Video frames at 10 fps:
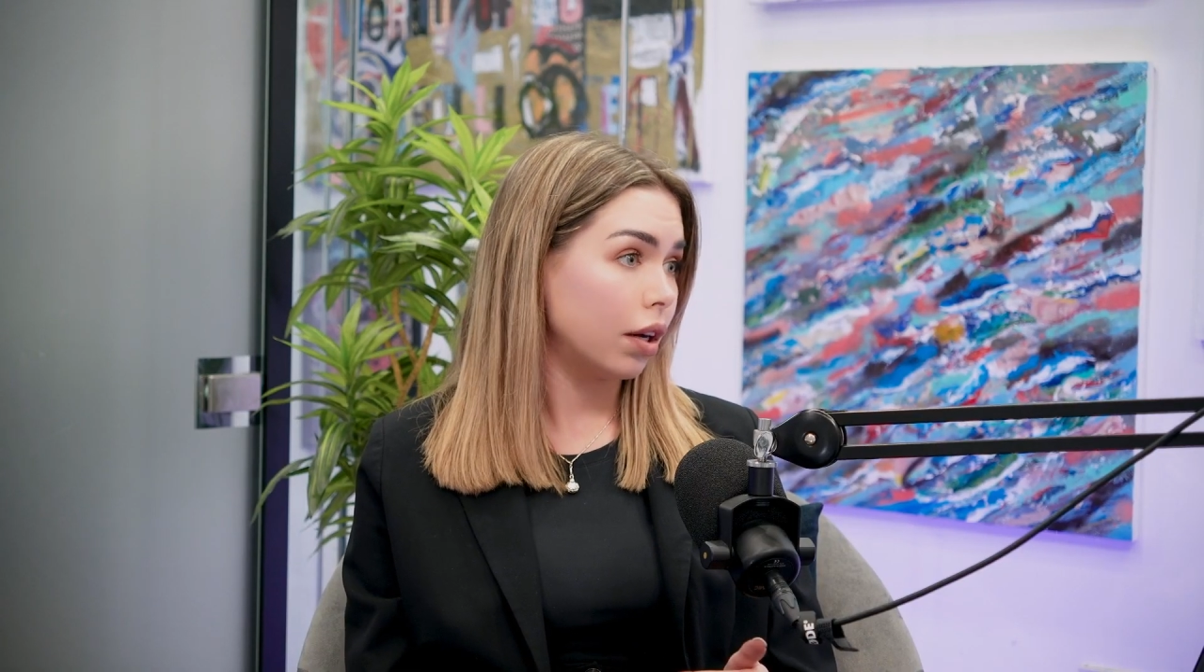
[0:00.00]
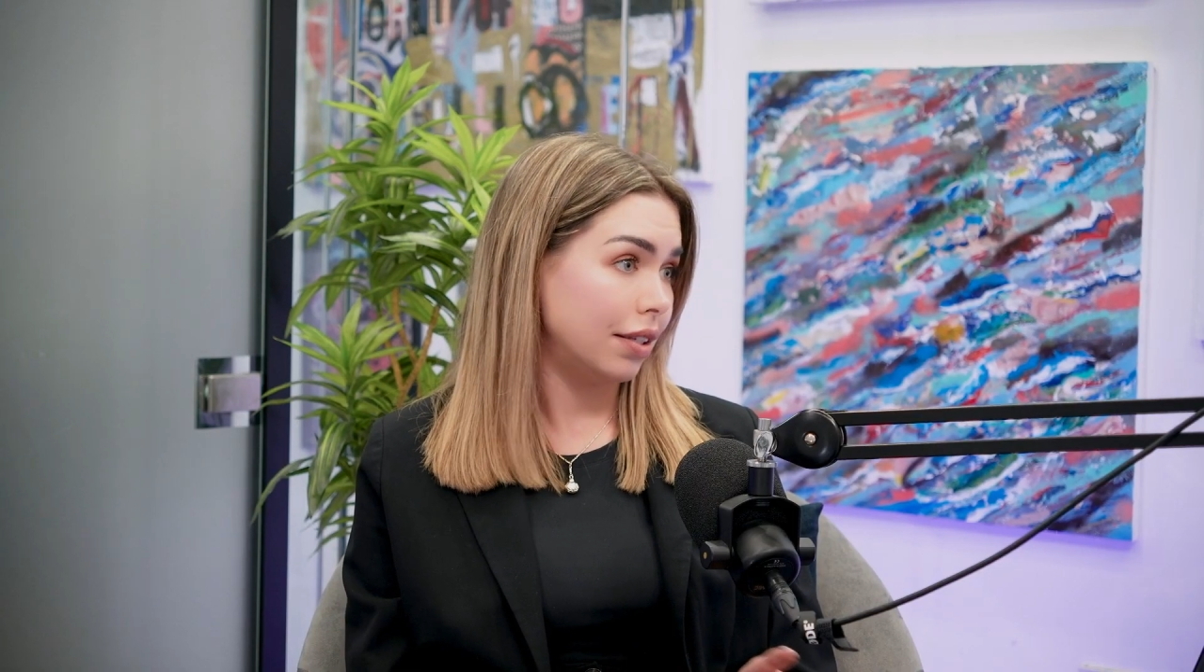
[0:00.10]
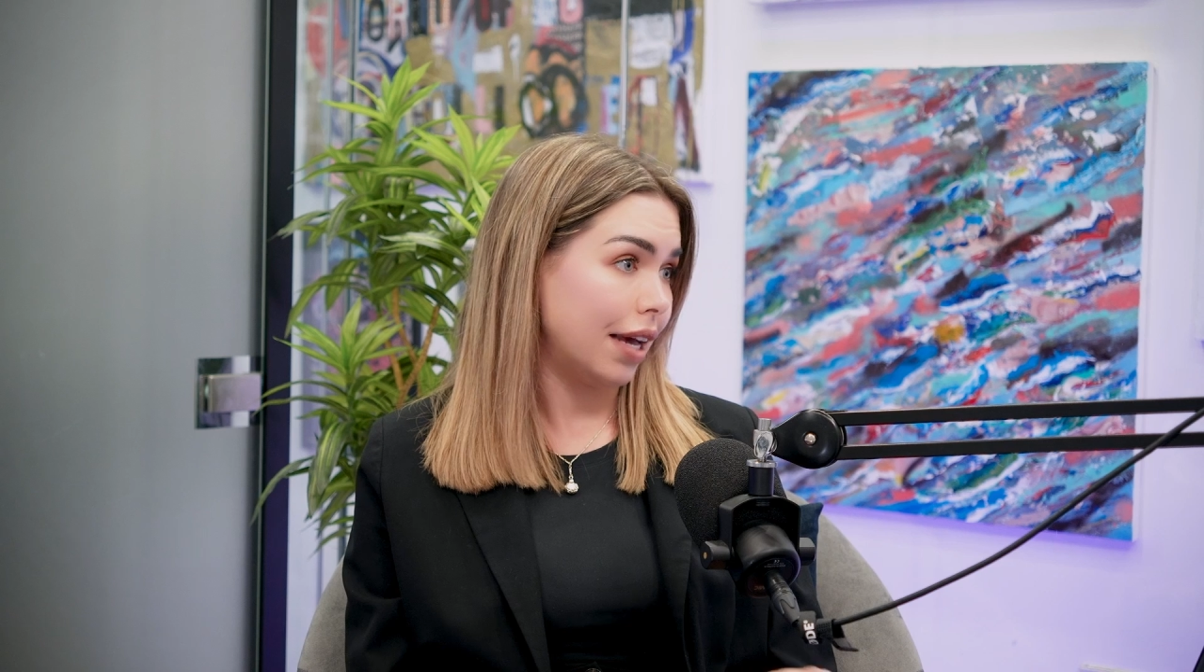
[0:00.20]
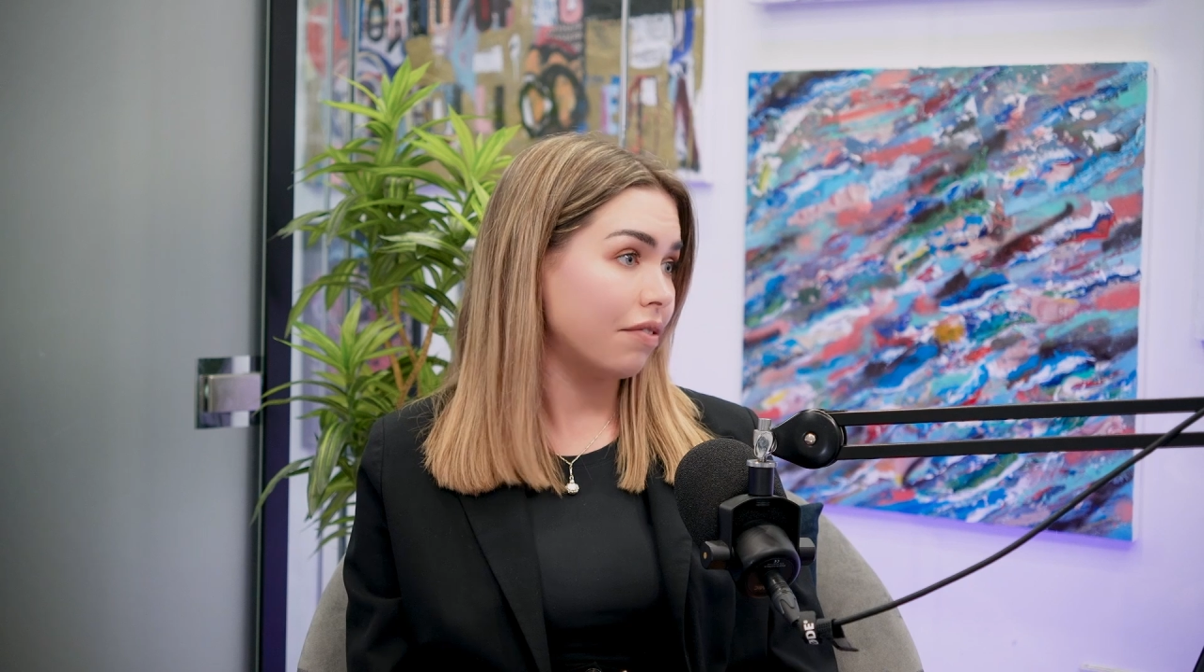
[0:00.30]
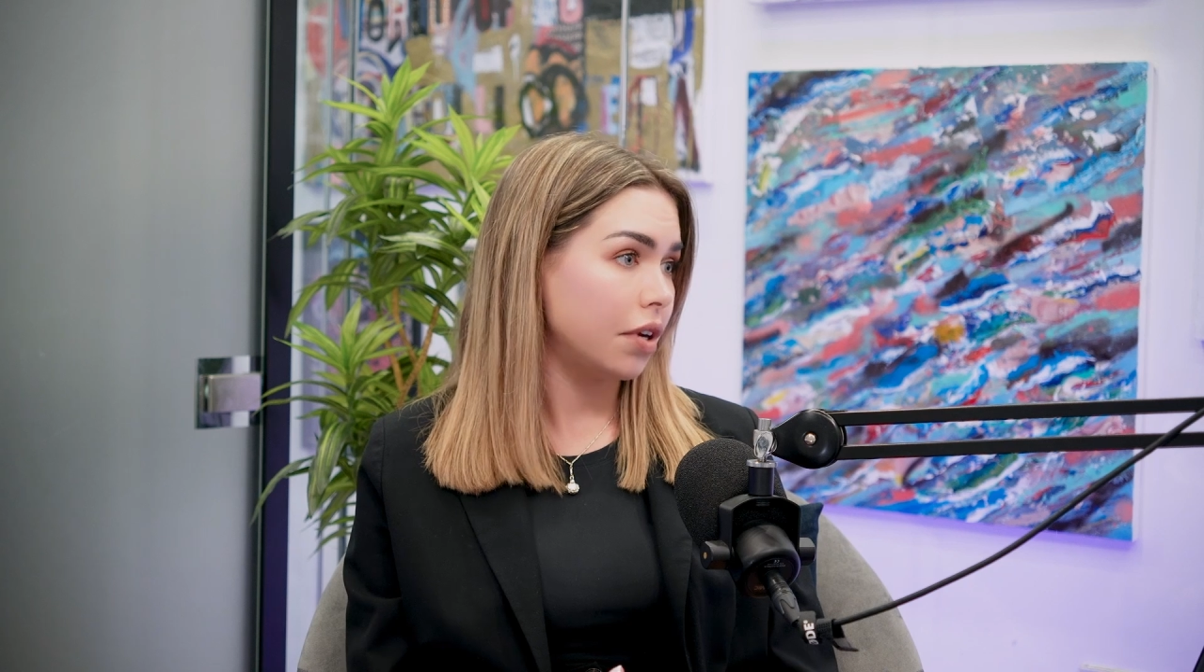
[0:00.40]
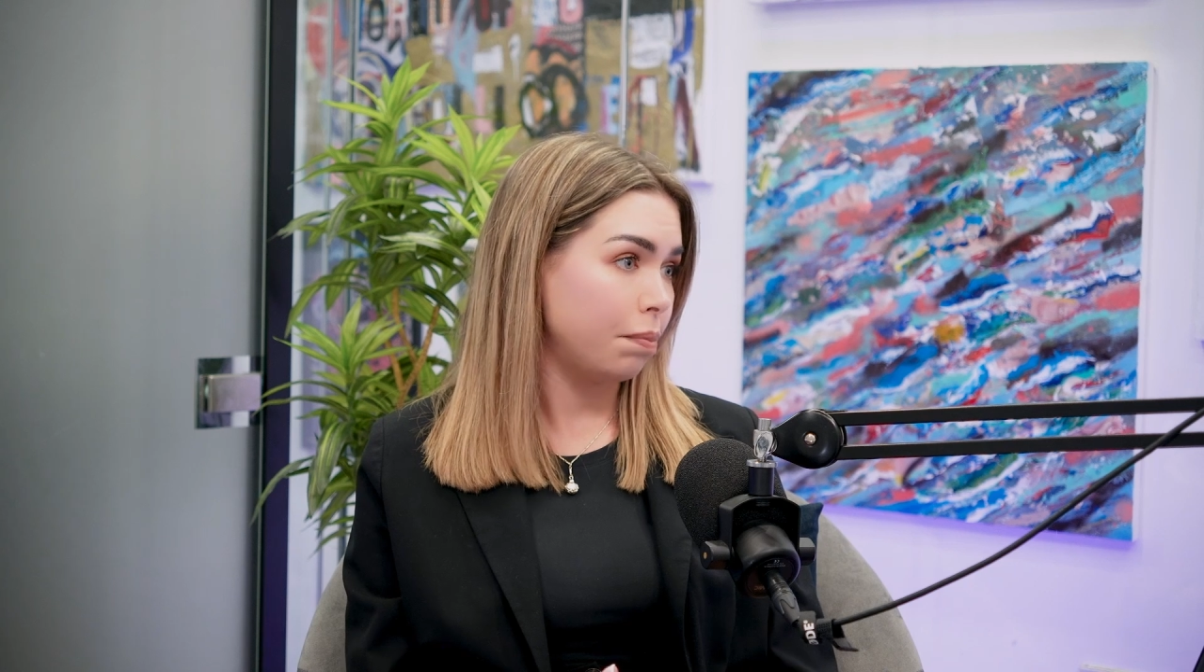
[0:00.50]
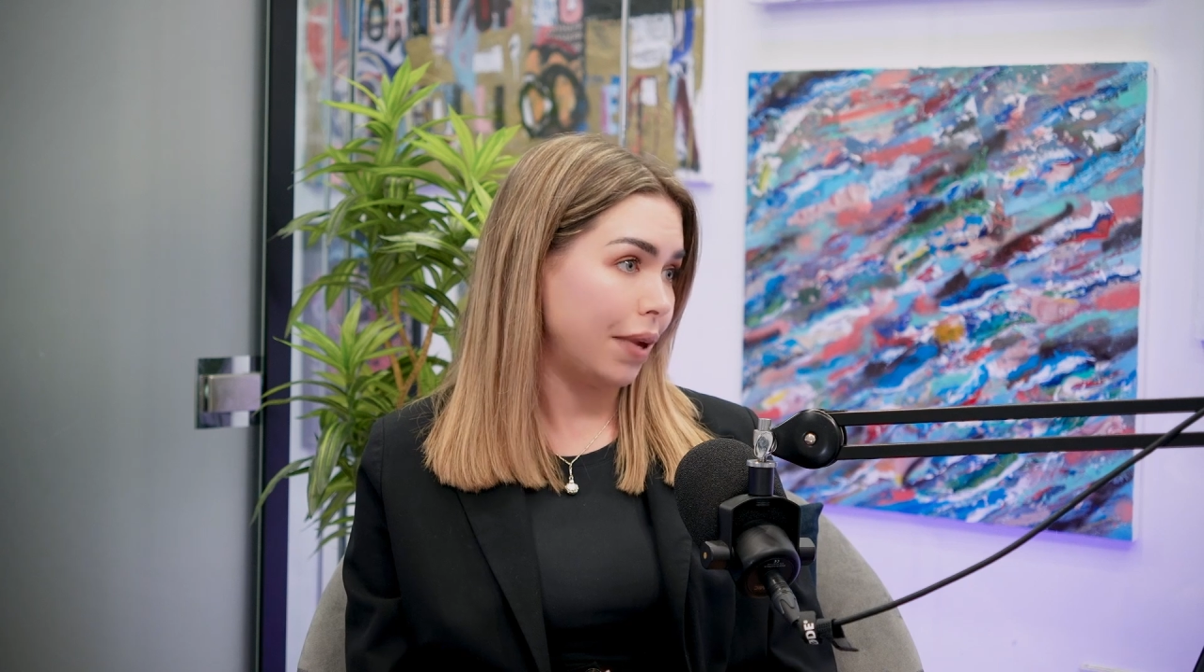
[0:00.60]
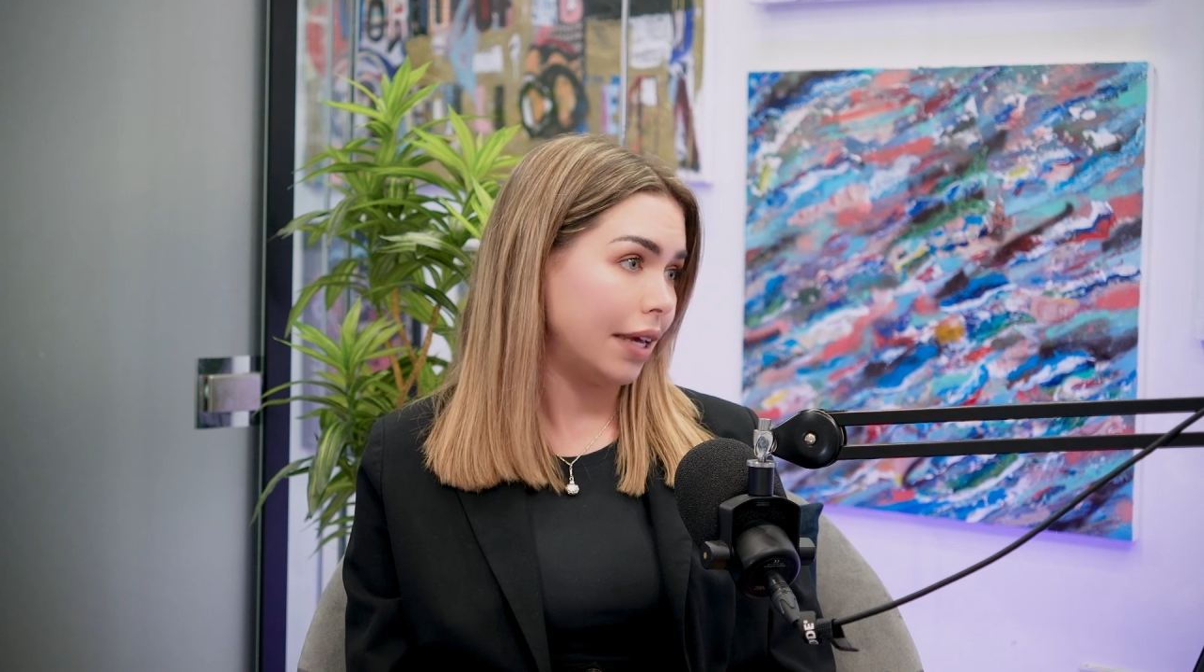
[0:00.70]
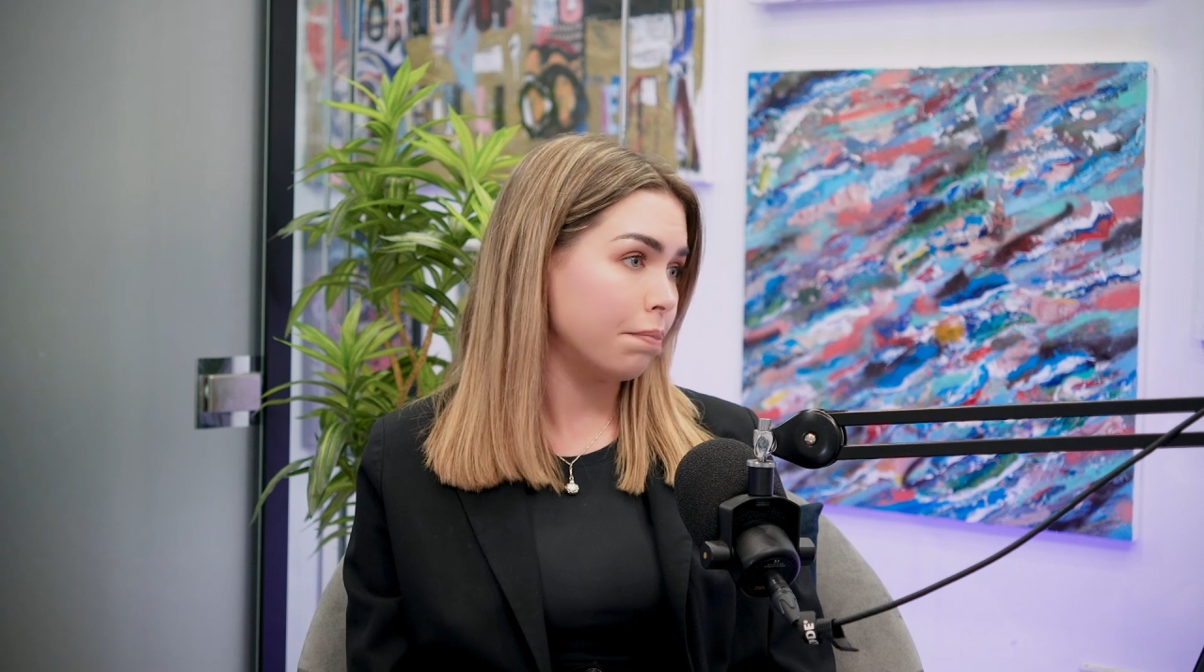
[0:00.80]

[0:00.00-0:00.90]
is having a big